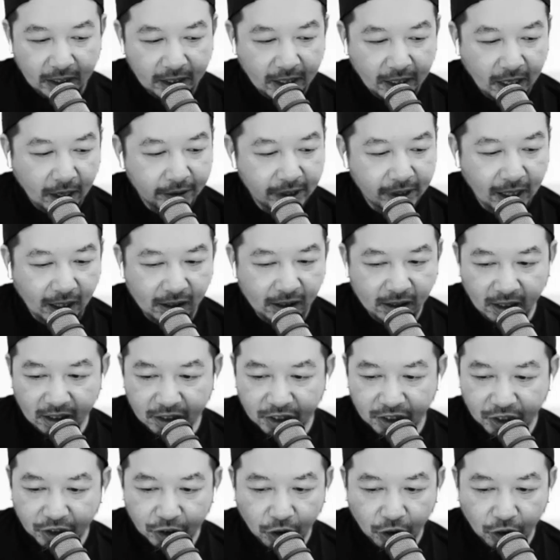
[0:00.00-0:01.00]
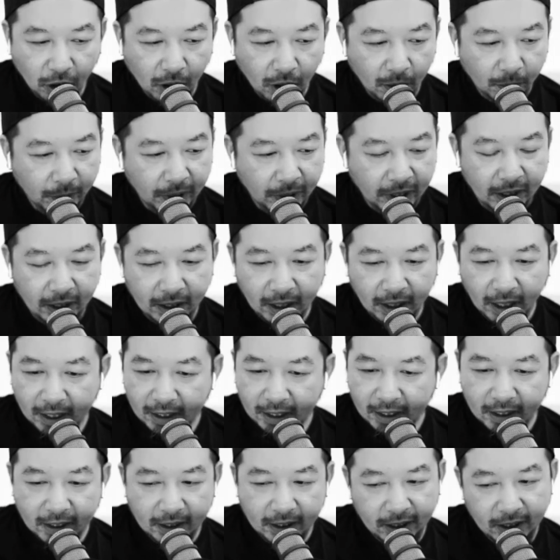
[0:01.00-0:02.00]
has a shop, and like
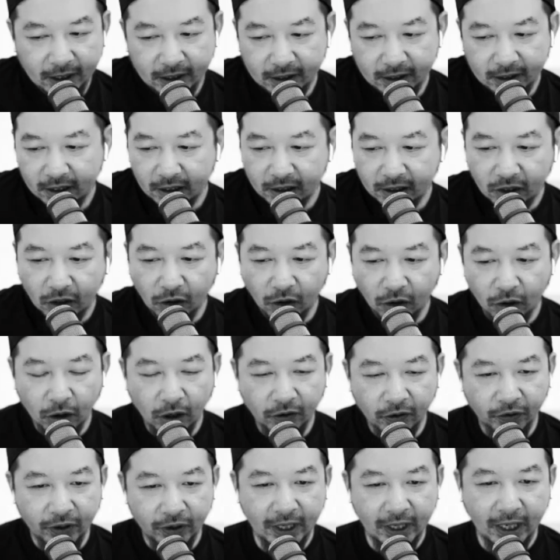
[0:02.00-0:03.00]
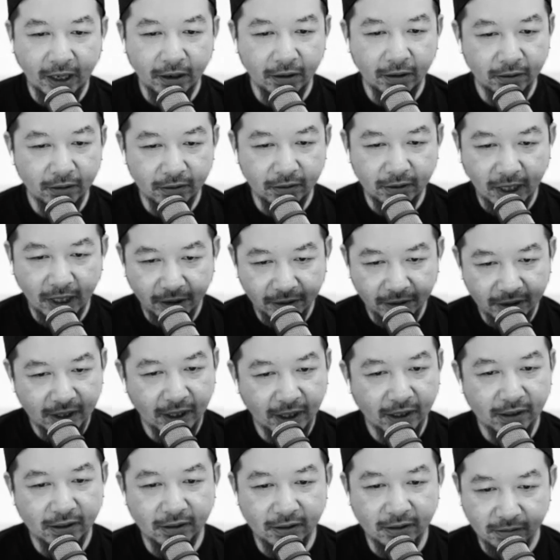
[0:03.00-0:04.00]
he's just gone off. And now he
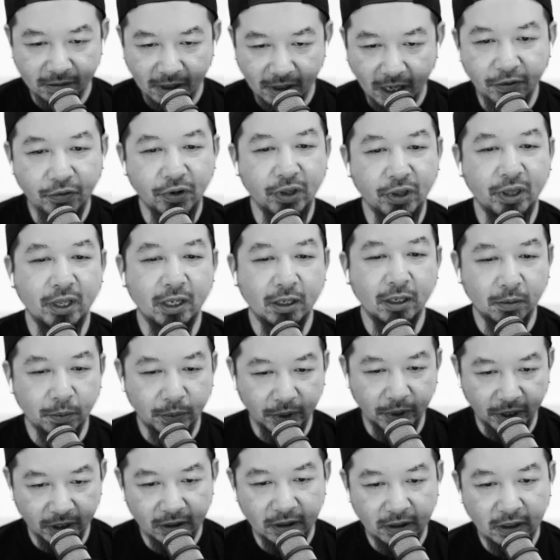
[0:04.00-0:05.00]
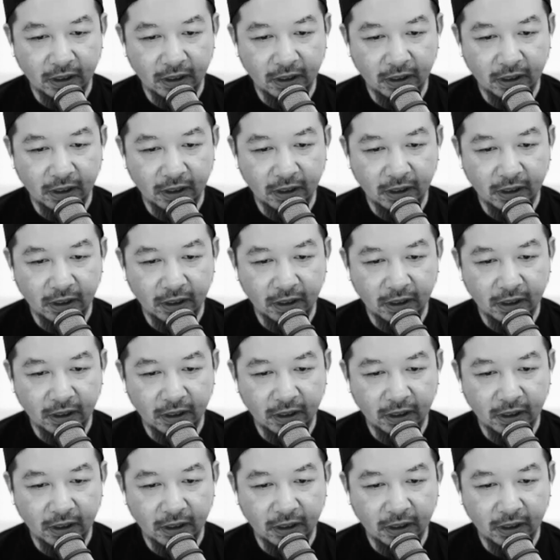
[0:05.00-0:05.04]
does everything. But